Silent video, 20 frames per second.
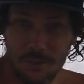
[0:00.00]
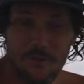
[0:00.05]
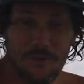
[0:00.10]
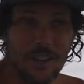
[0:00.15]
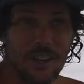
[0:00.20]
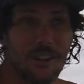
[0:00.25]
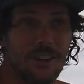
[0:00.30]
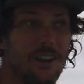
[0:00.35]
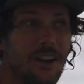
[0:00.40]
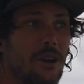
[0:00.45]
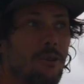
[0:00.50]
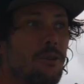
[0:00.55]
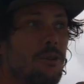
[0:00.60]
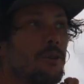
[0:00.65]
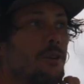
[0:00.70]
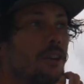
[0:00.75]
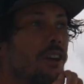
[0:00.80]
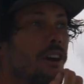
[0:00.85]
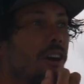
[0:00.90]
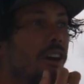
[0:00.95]
figured out
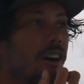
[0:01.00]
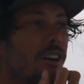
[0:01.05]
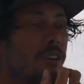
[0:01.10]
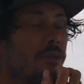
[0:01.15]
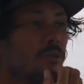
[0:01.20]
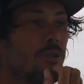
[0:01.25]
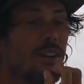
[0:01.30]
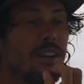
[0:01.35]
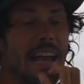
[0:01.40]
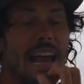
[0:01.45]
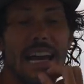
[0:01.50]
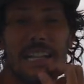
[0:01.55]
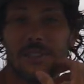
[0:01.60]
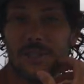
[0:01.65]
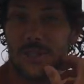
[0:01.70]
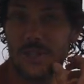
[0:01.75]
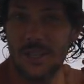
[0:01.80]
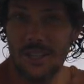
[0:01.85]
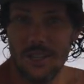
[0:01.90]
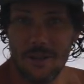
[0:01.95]
where we are. We're in
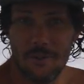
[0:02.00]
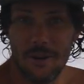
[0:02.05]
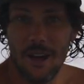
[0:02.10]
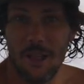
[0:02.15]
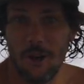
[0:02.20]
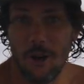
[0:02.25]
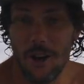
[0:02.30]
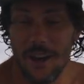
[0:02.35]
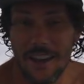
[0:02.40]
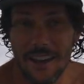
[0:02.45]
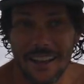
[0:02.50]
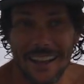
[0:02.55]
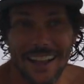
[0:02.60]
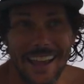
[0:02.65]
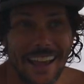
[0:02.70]
Allen's Key, by the way.